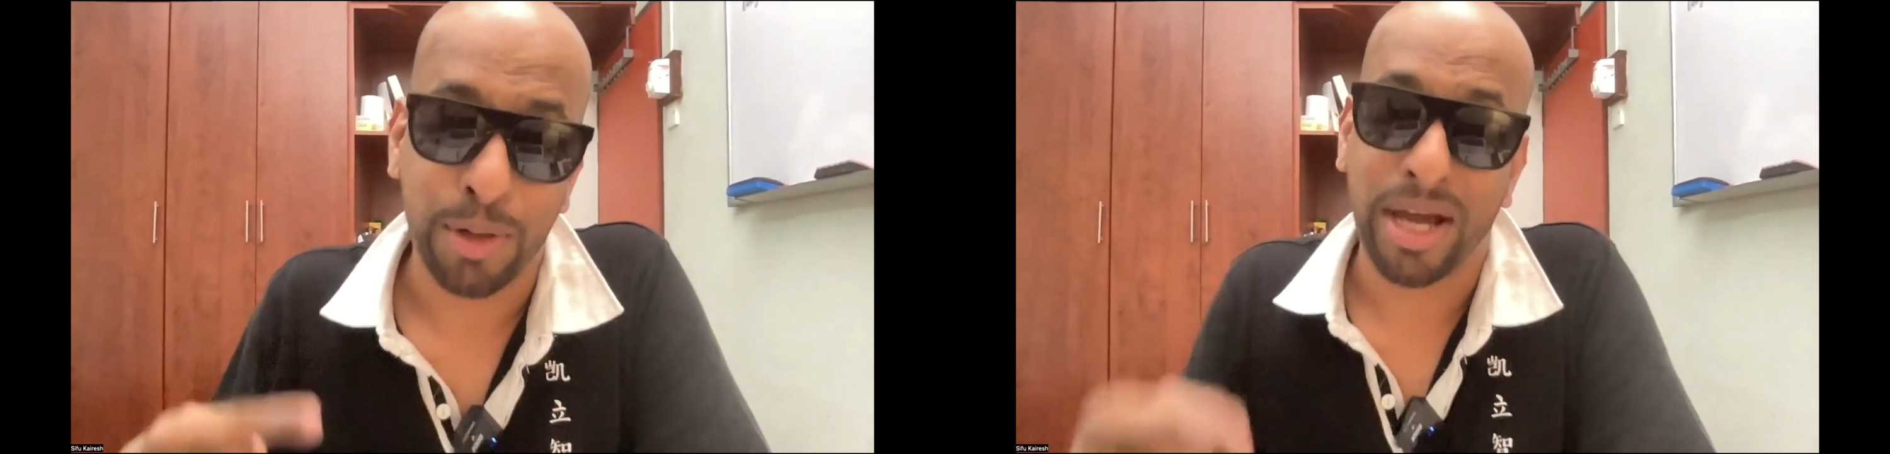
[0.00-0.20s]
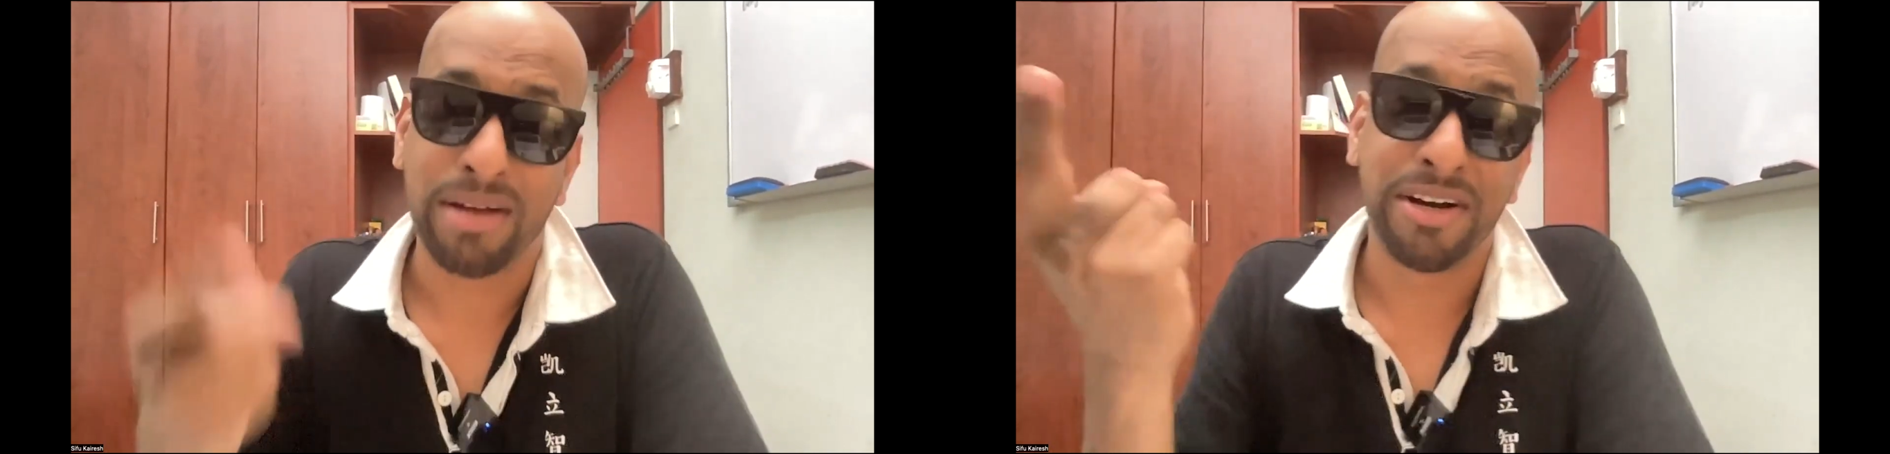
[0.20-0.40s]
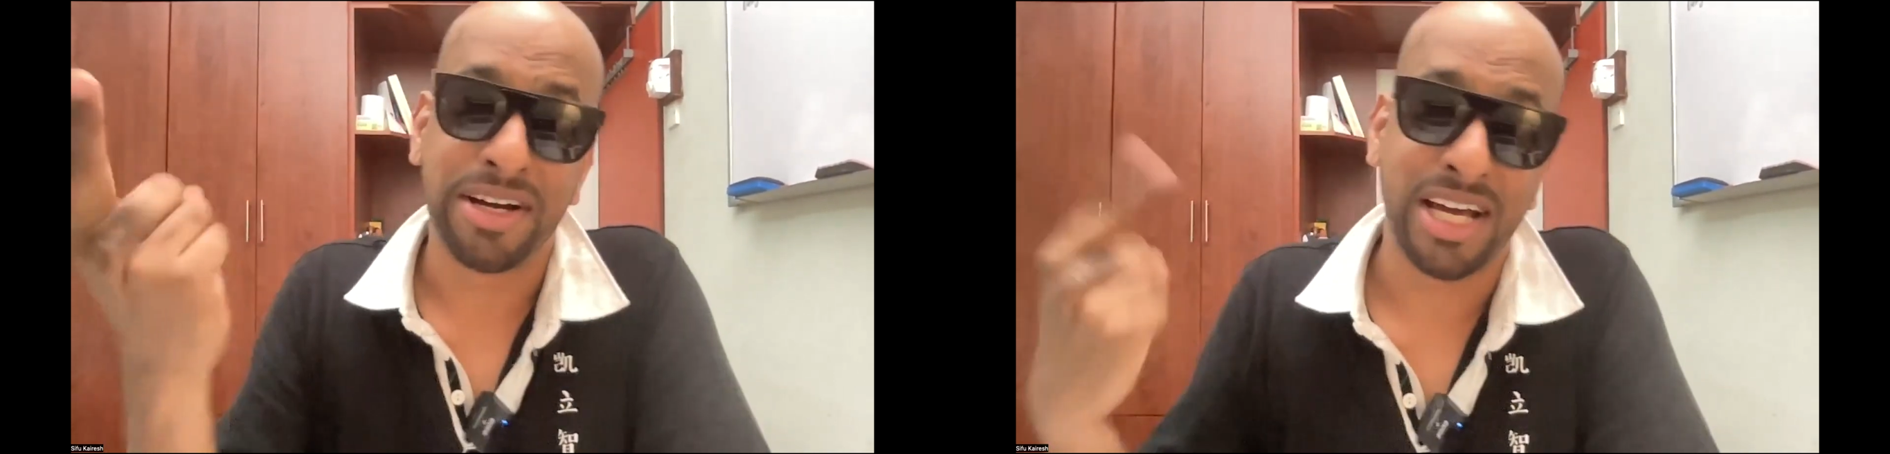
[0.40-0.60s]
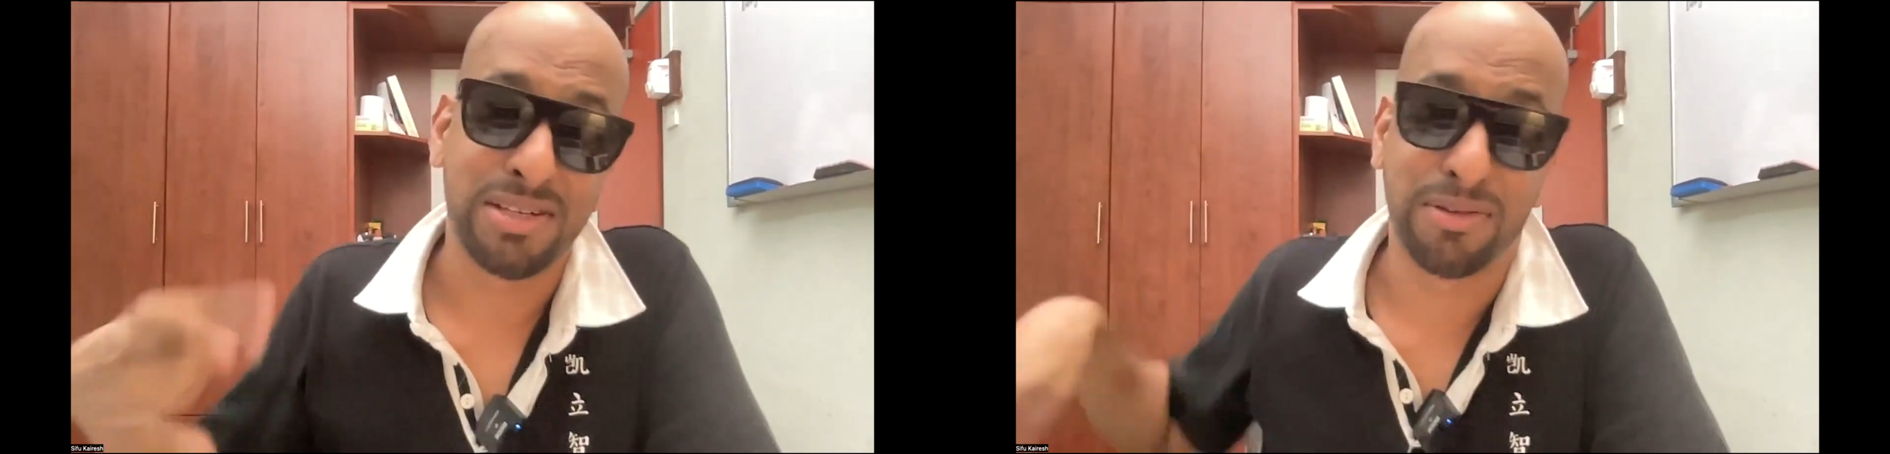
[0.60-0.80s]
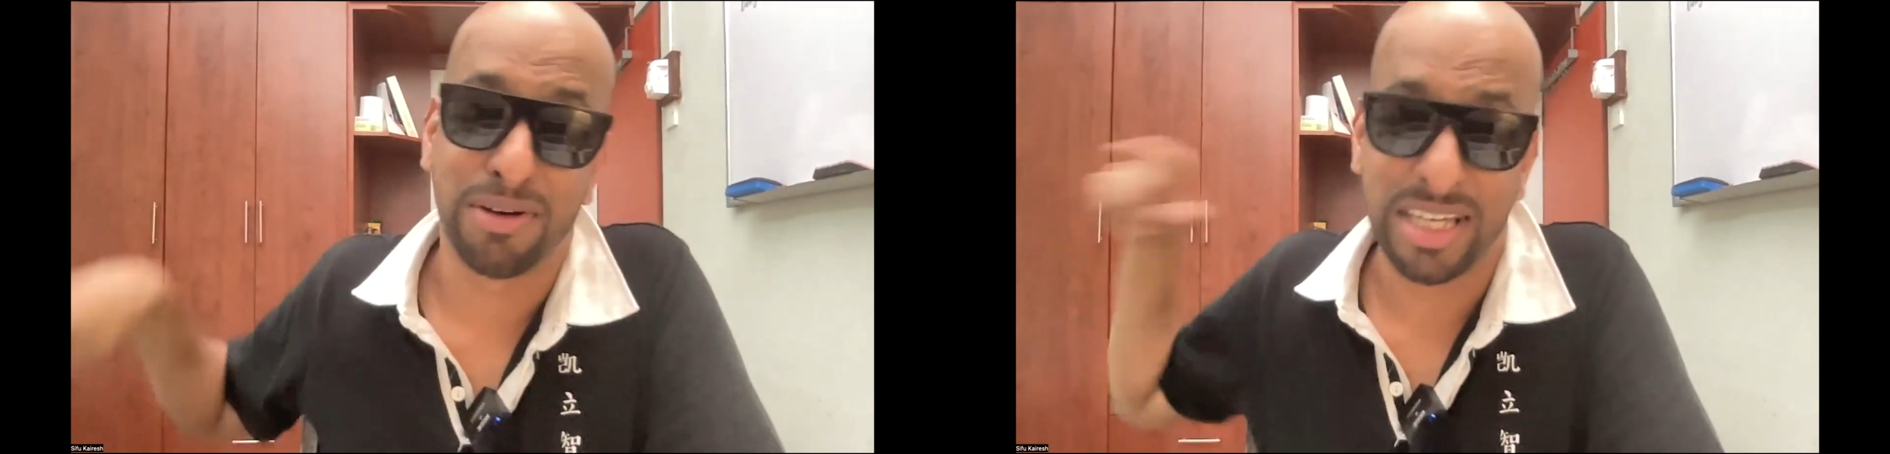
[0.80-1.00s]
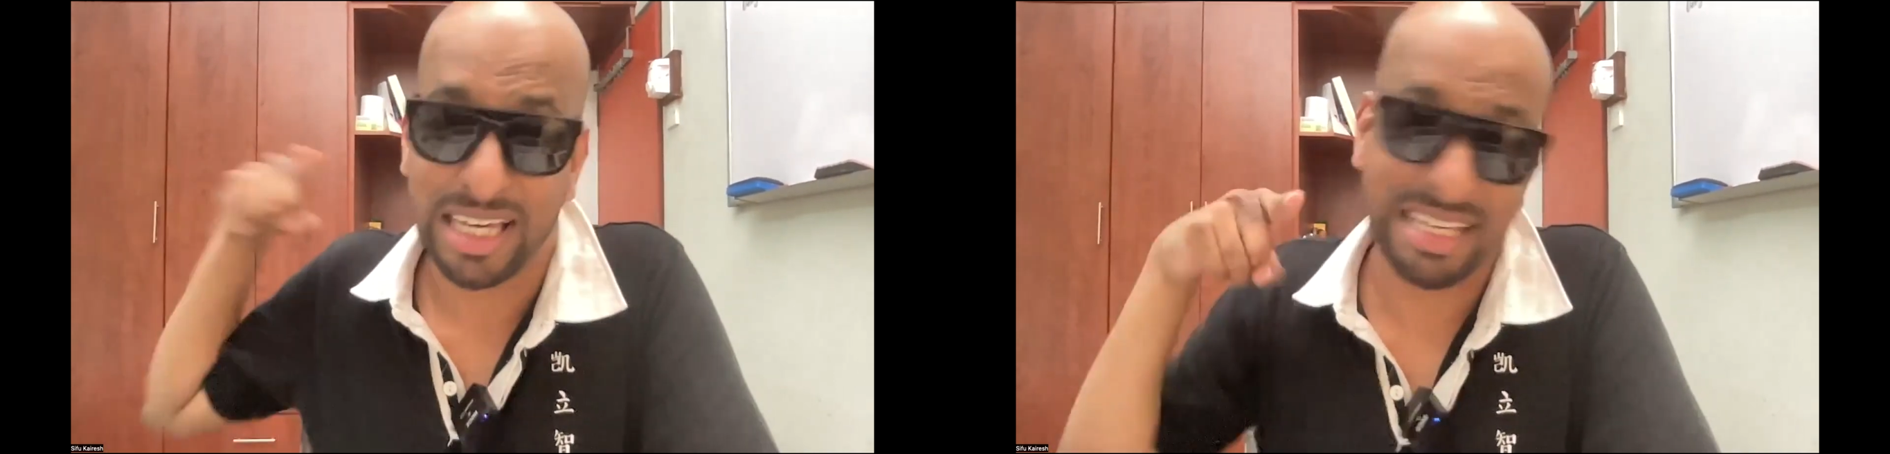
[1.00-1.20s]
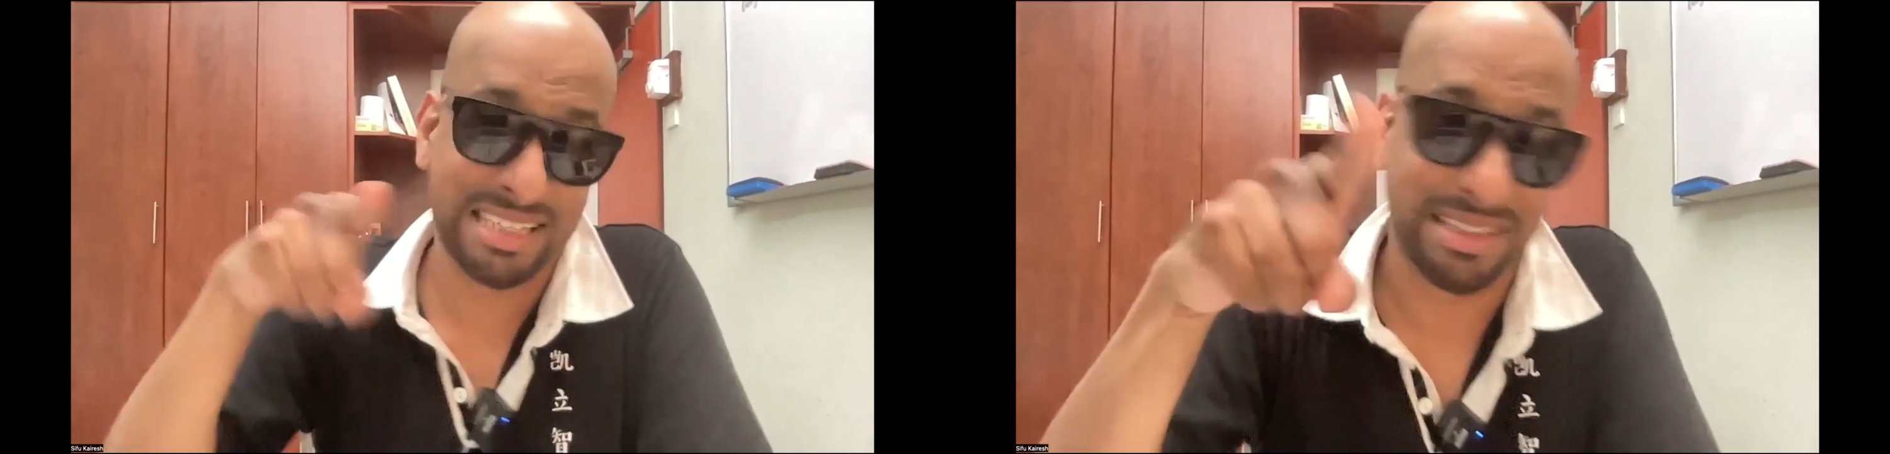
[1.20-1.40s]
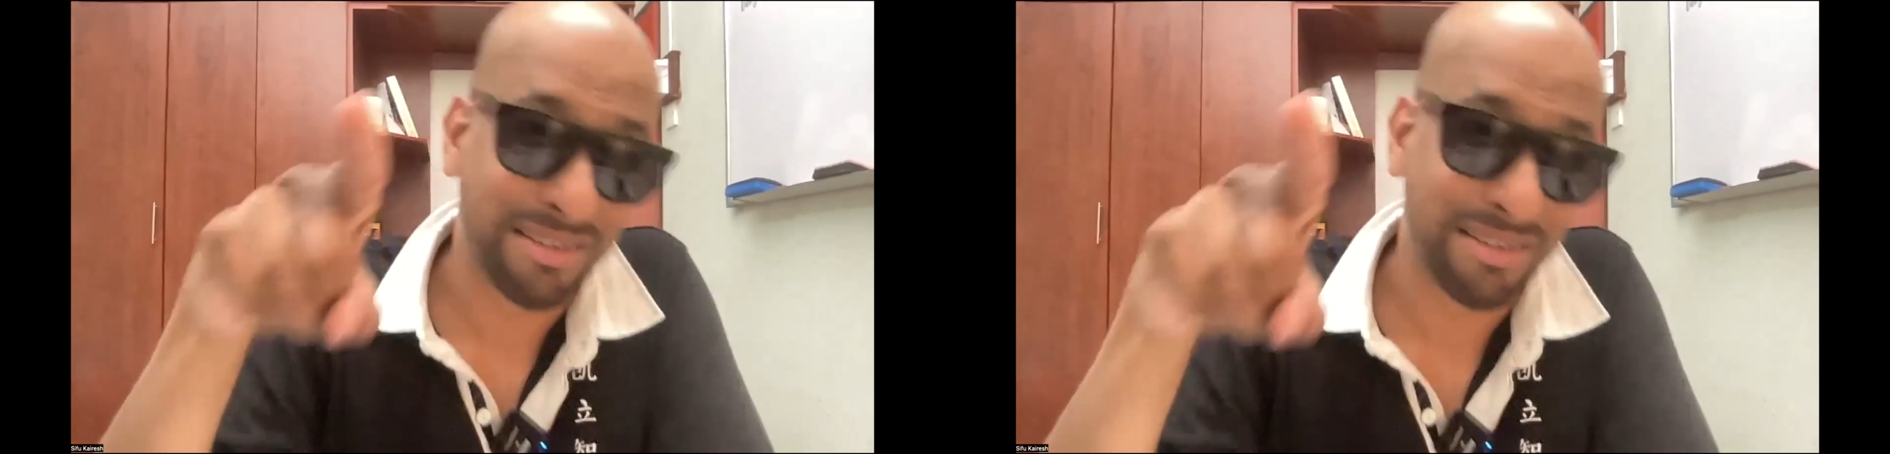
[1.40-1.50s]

to advertise for his